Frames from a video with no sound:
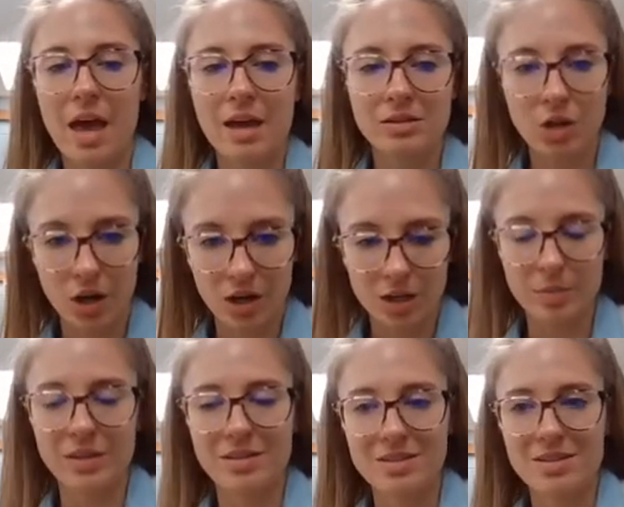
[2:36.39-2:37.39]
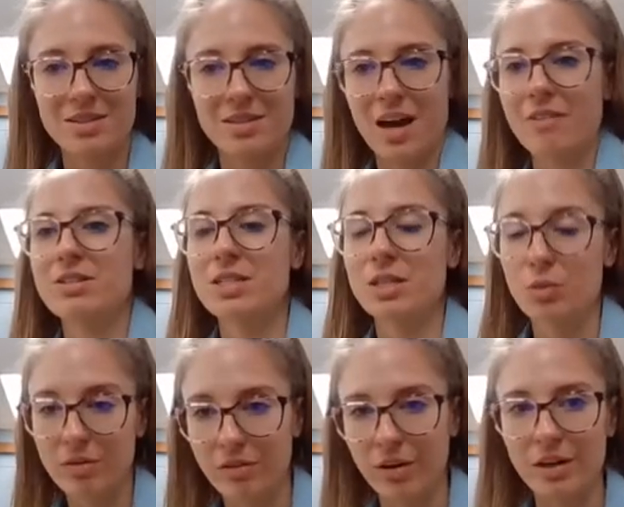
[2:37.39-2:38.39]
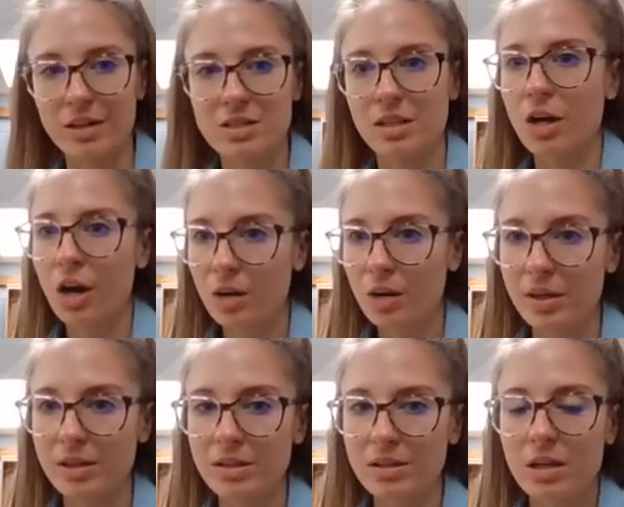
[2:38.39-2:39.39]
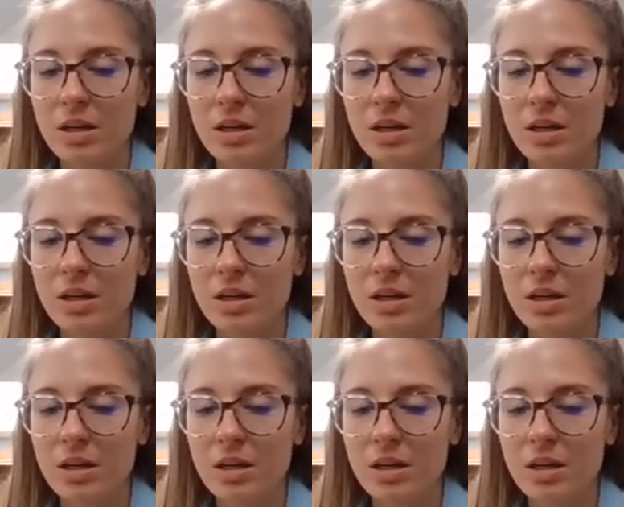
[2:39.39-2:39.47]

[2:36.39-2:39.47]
and carbons is obviously referring to the carbon.